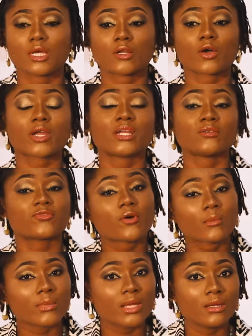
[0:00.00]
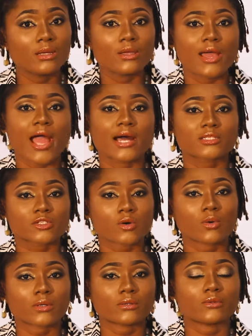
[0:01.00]
Luckily for me, I had
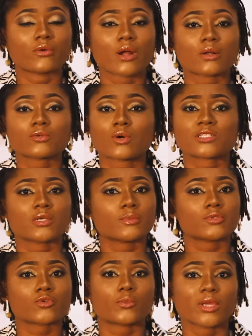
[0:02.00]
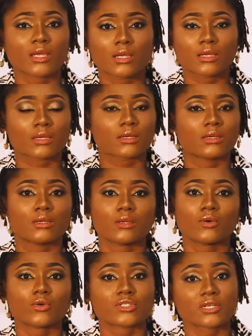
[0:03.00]
someone on ground who was able to make
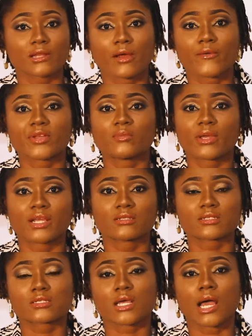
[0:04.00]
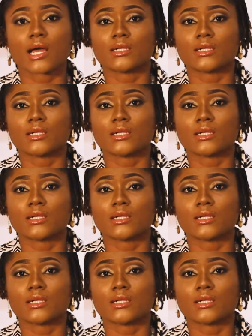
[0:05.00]
hotel arrangements,